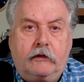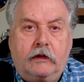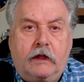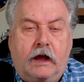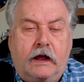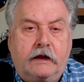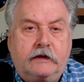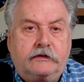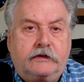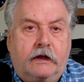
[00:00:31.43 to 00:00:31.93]
few
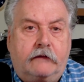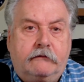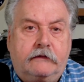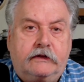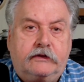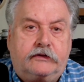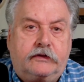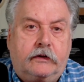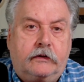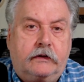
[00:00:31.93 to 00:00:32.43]
lines
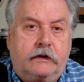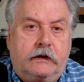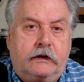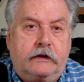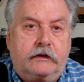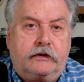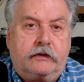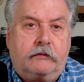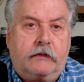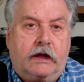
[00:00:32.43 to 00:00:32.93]
I've
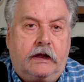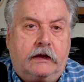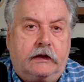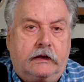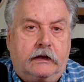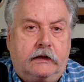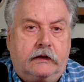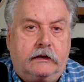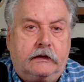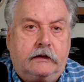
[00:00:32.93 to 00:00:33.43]
inserted into
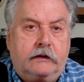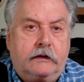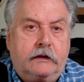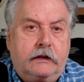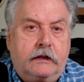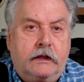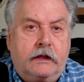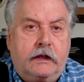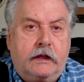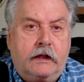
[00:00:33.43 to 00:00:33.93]
my uh,
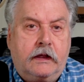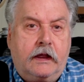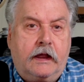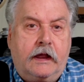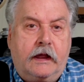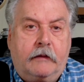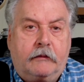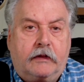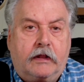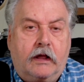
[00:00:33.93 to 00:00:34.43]

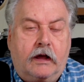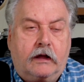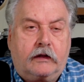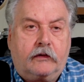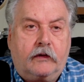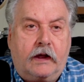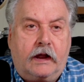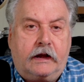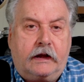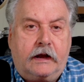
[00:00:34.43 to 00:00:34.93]
ham
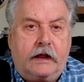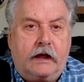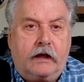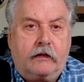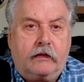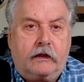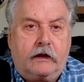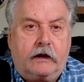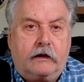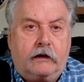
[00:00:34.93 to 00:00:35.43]
clock right
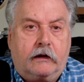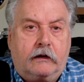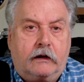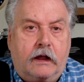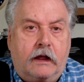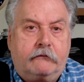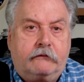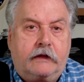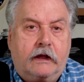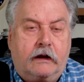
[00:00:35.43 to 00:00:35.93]
now that
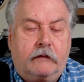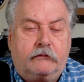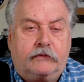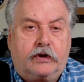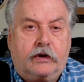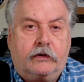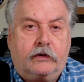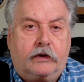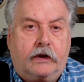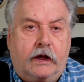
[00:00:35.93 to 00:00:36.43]
are I've got
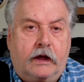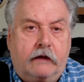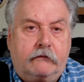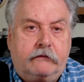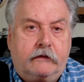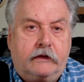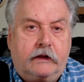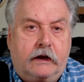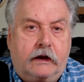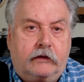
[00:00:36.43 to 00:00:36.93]
them turned
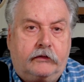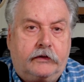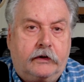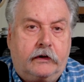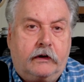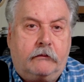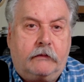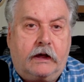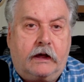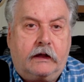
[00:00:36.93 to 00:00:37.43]
off, and then I'll
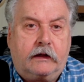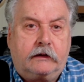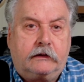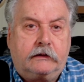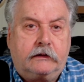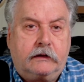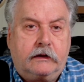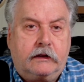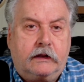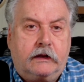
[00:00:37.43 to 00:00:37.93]
turn them
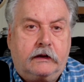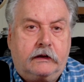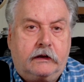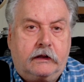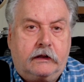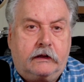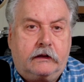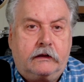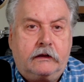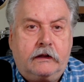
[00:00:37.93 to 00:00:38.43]
on,
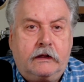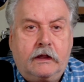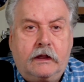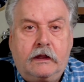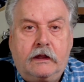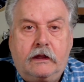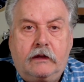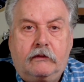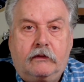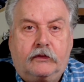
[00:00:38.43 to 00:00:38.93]
and uh,
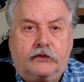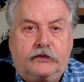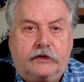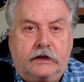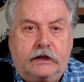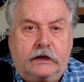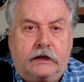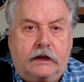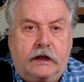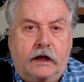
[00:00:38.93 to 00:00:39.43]
we'll
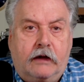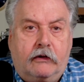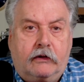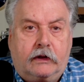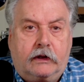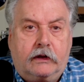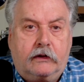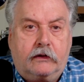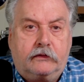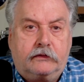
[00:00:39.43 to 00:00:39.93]
see
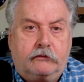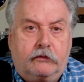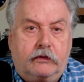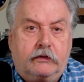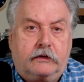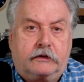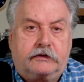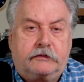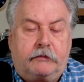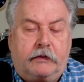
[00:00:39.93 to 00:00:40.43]
how it goes.
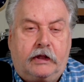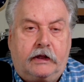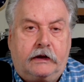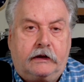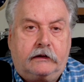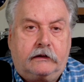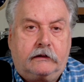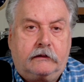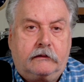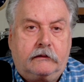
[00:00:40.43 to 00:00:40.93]
We'll
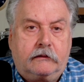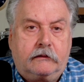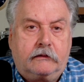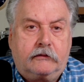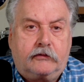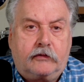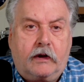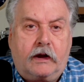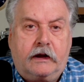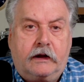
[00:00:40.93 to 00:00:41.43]
explain,
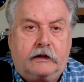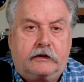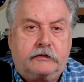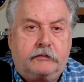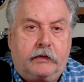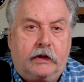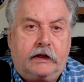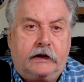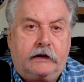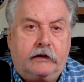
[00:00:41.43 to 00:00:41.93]
try and
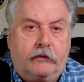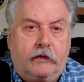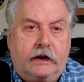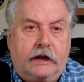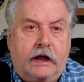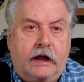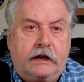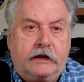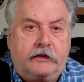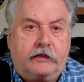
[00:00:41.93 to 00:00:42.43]
explain the
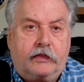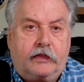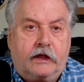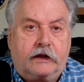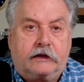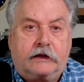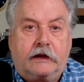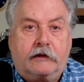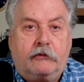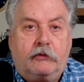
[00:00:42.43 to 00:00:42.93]
way I
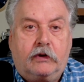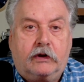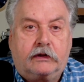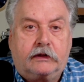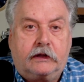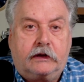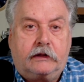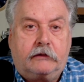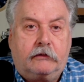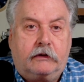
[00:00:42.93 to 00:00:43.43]
think they
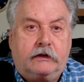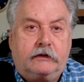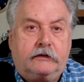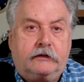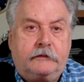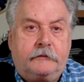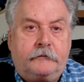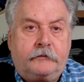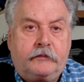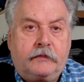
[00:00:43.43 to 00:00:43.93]
work,
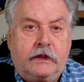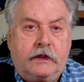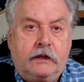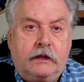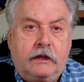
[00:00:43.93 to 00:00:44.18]
anyways.